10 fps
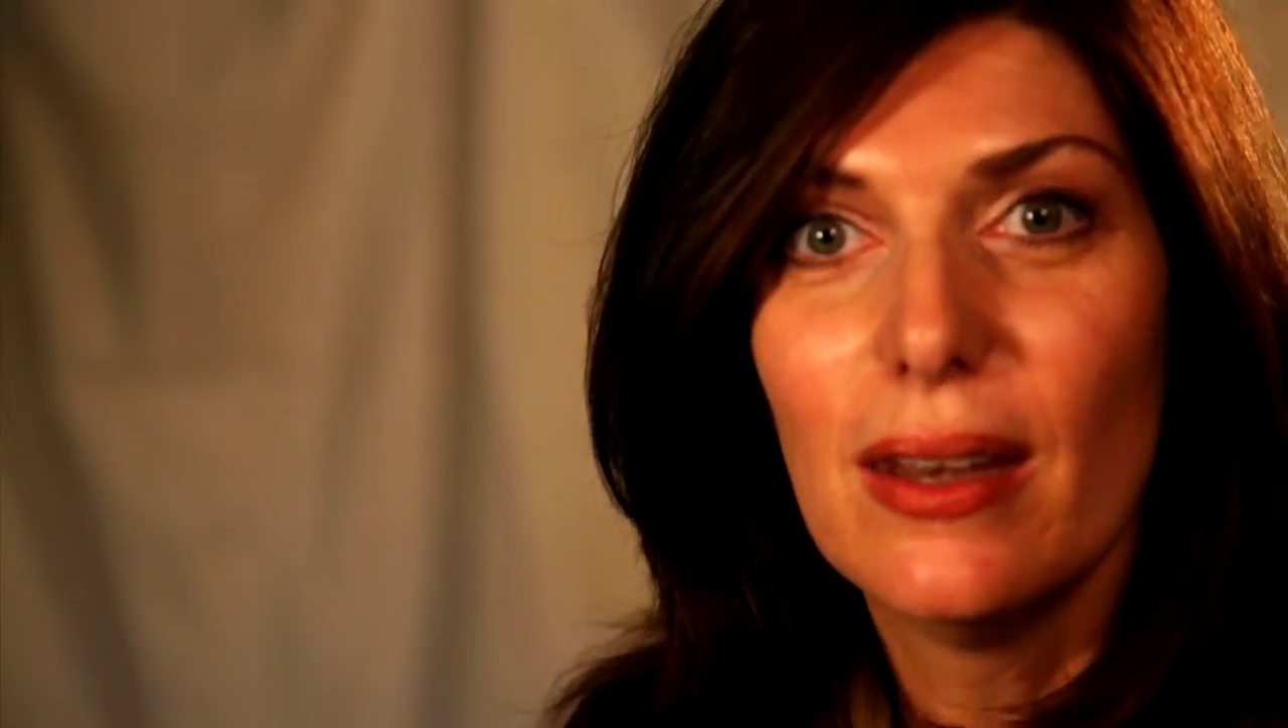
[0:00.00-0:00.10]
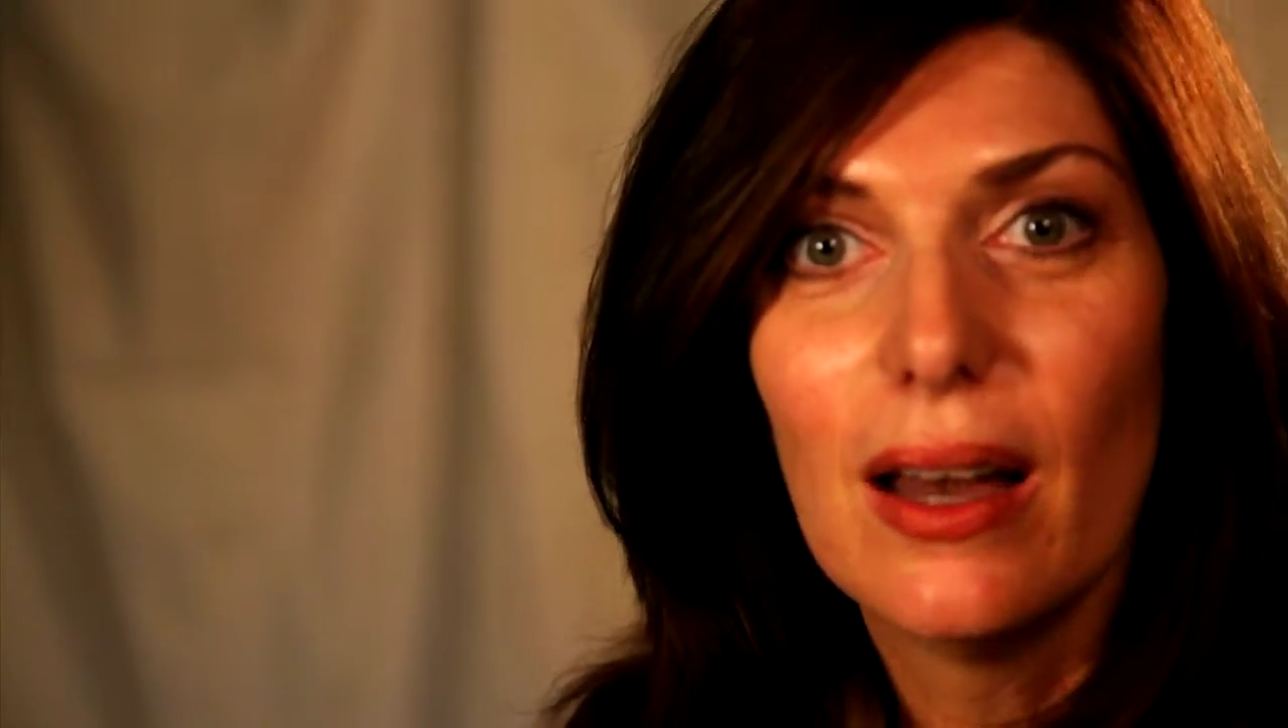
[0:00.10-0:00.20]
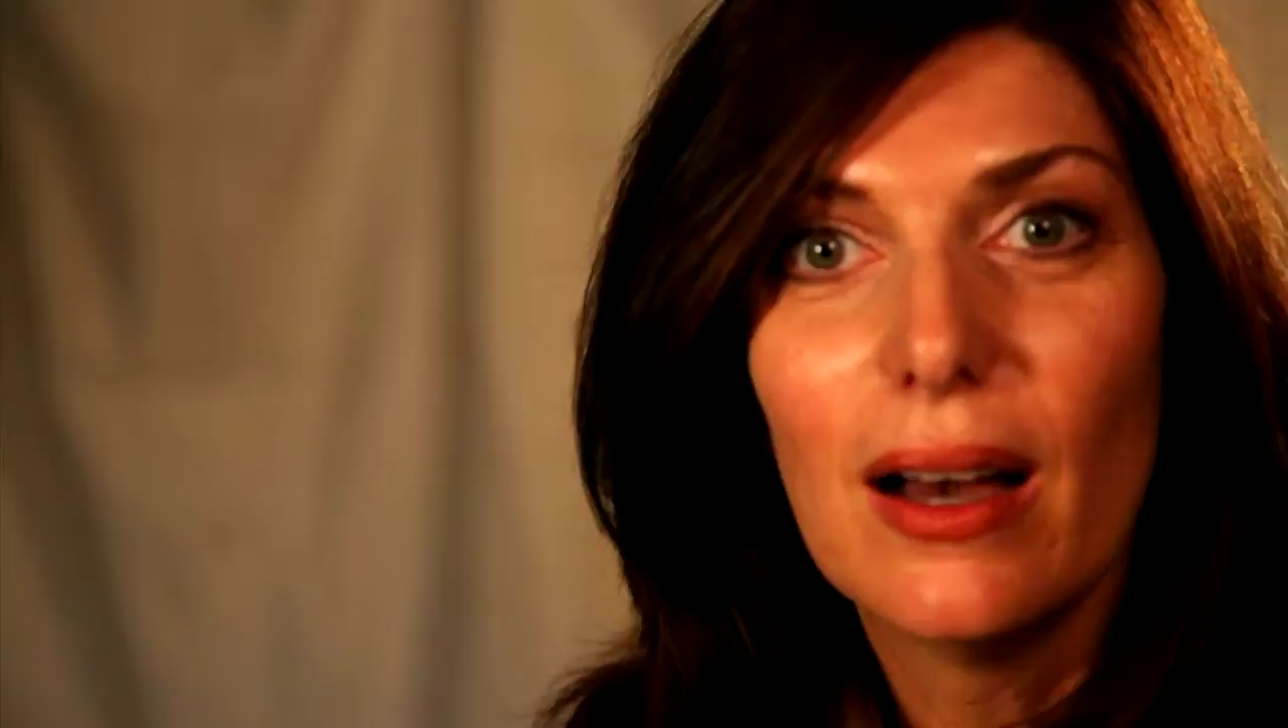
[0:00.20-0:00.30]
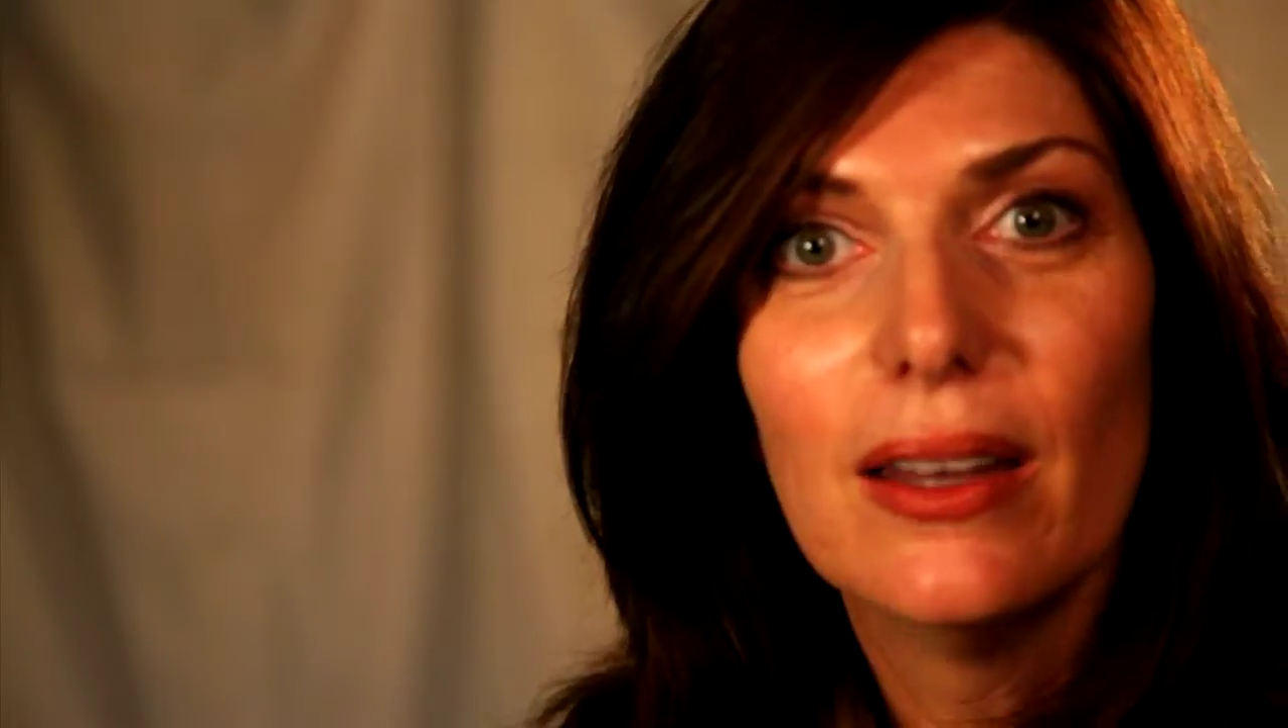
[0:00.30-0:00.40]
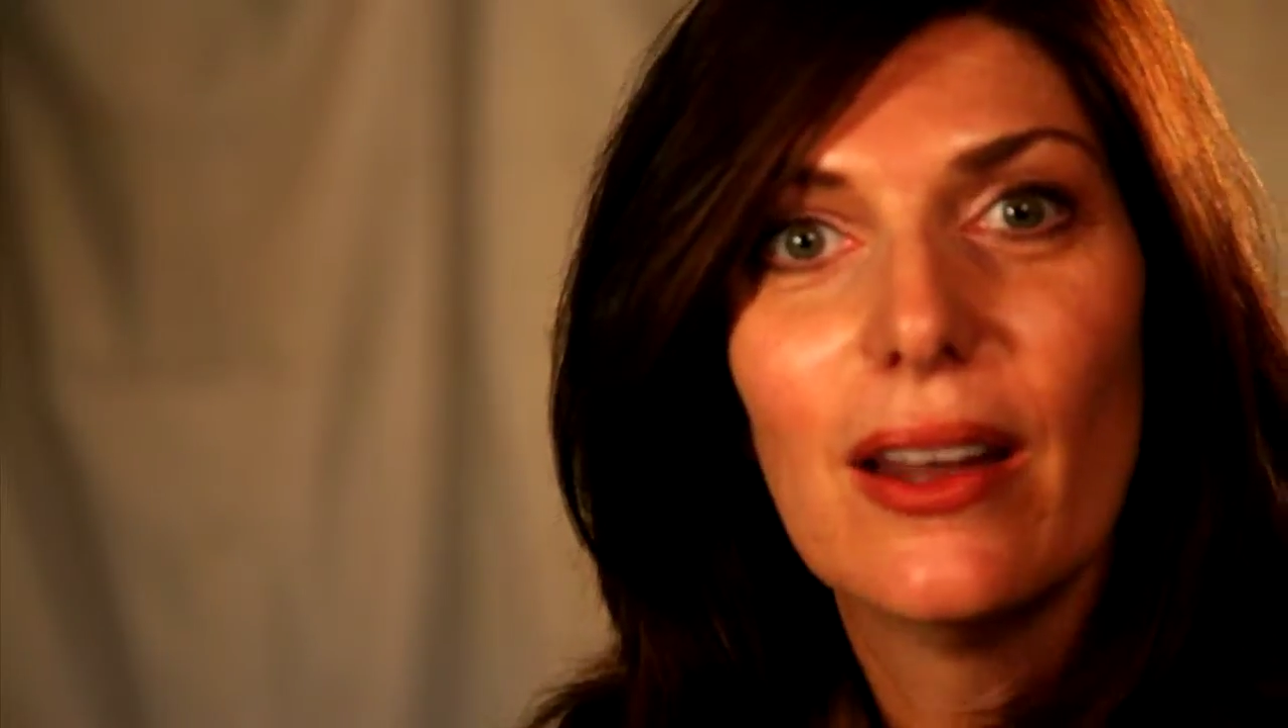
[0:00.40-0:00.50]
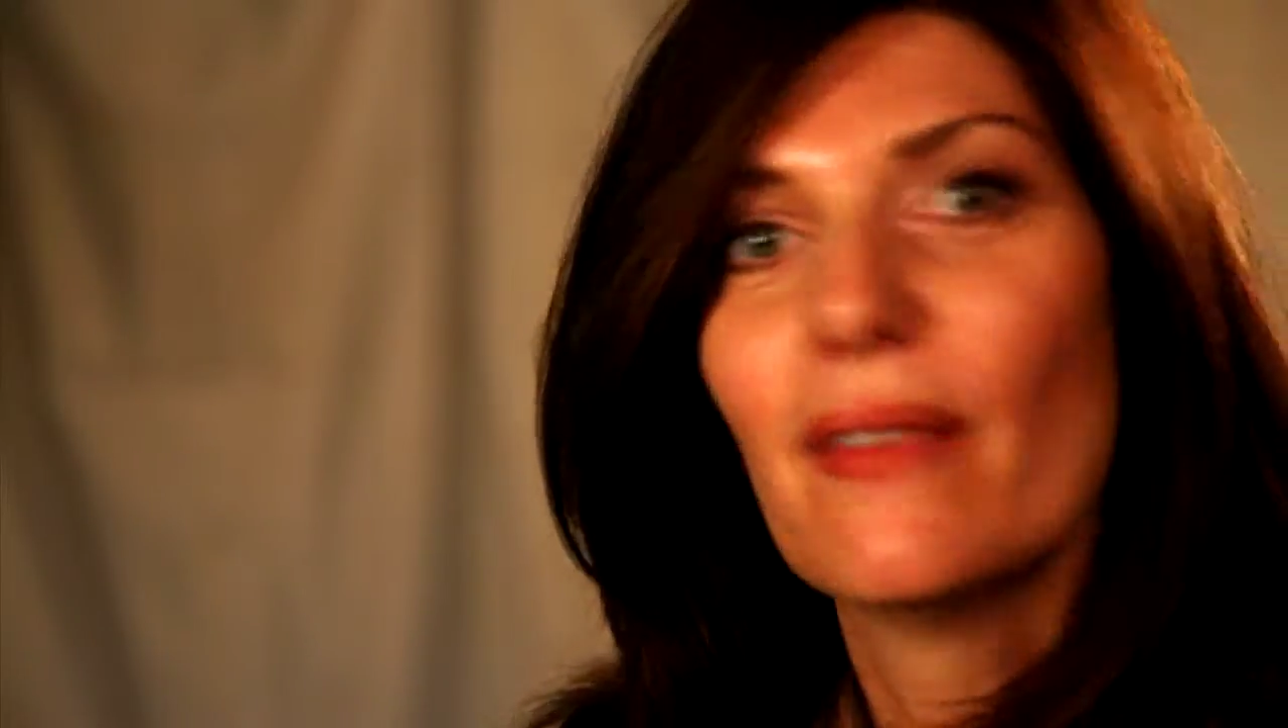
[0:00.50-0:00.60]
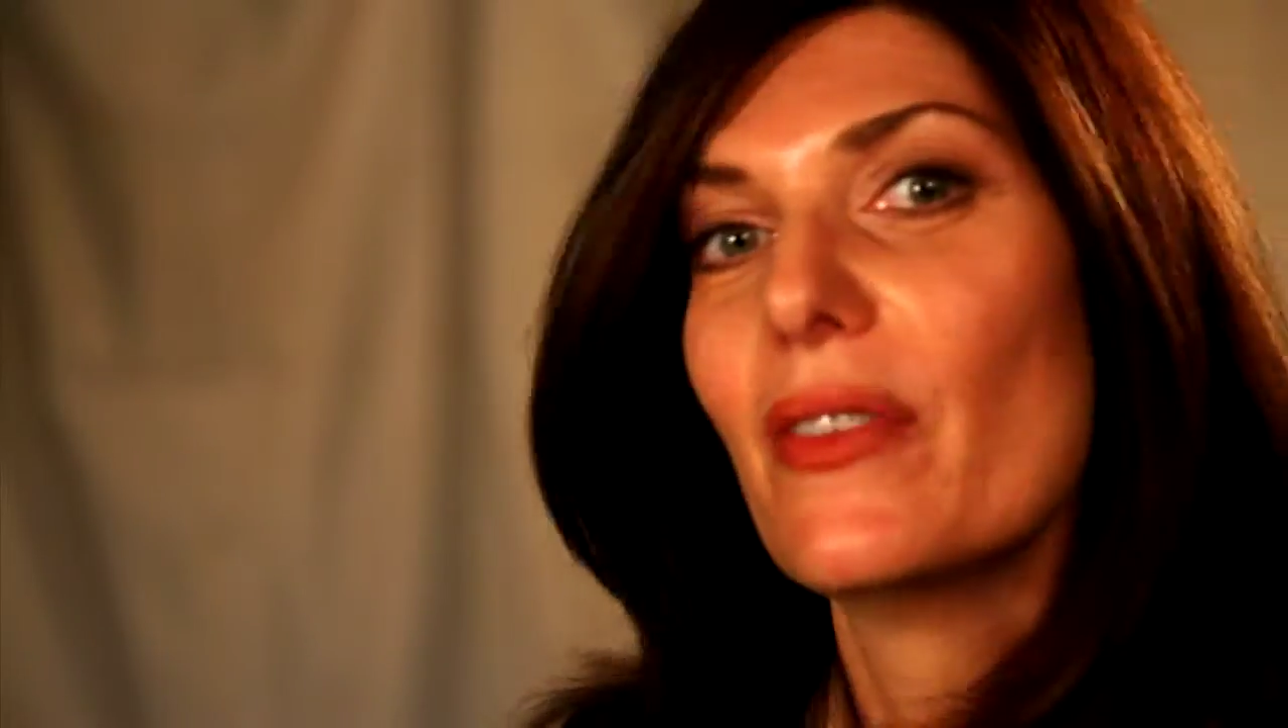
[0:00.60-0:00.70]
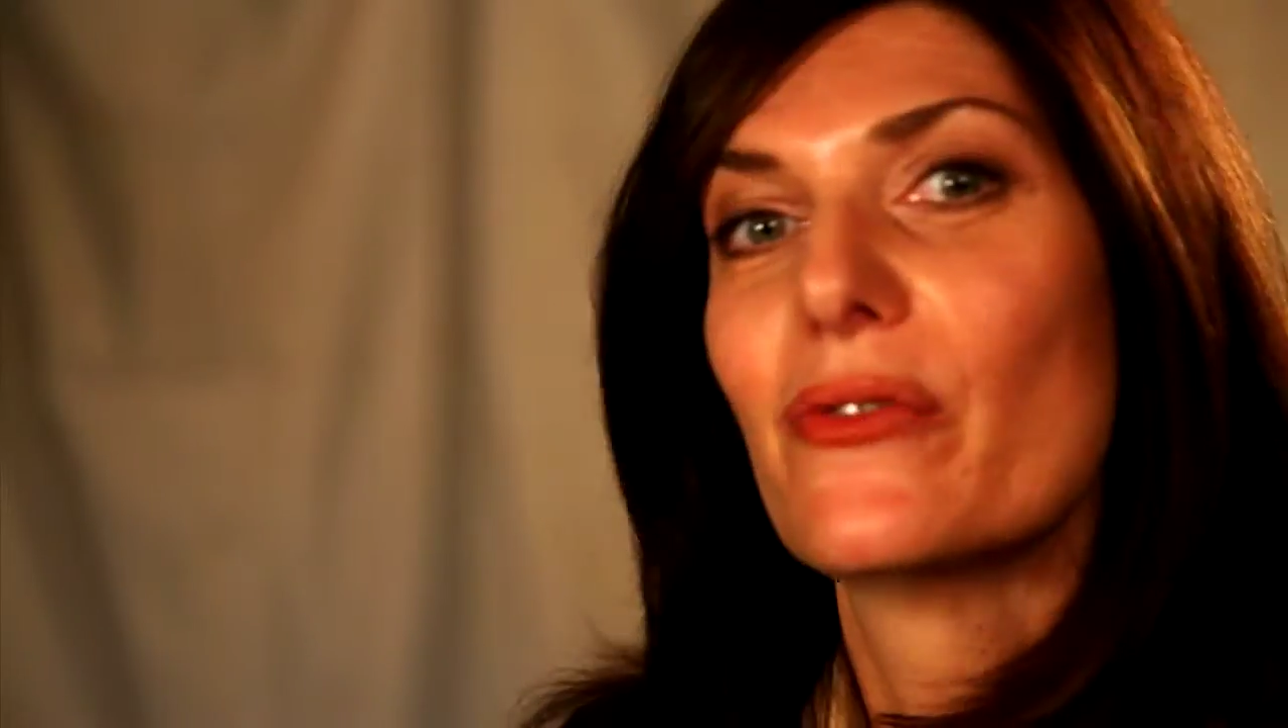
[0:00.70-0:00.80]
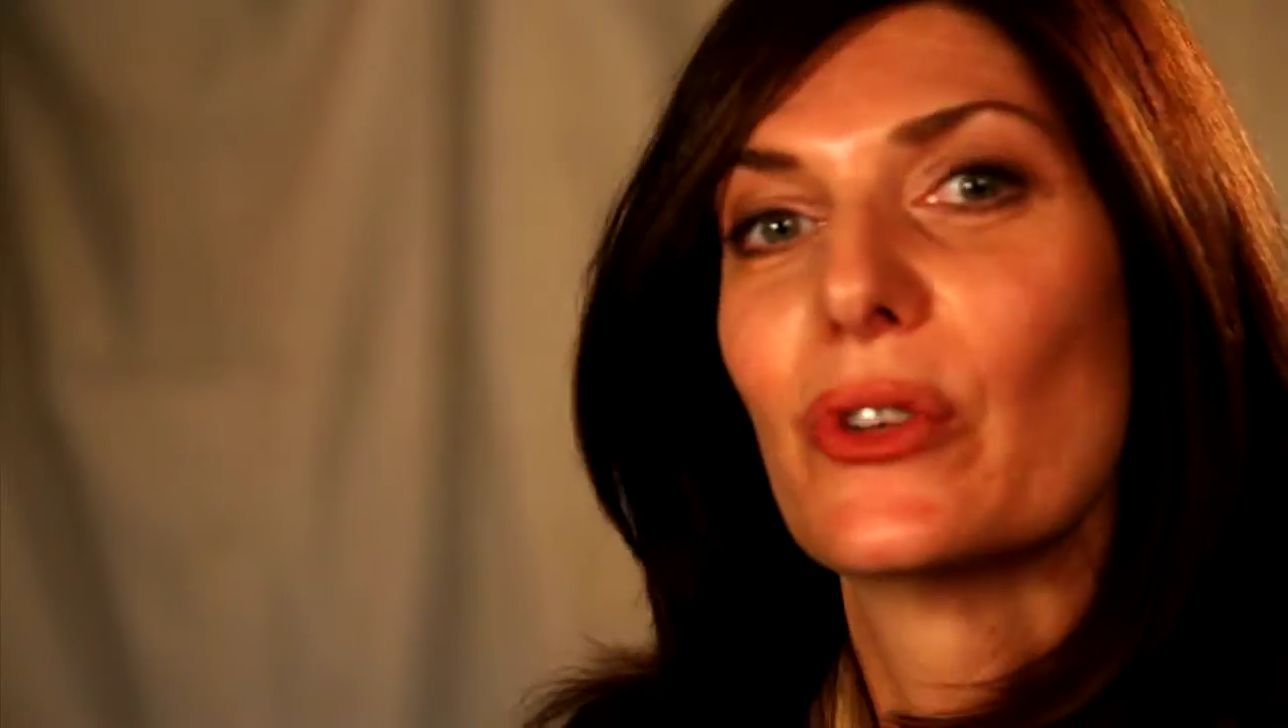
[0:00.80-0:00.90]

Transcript: and none of the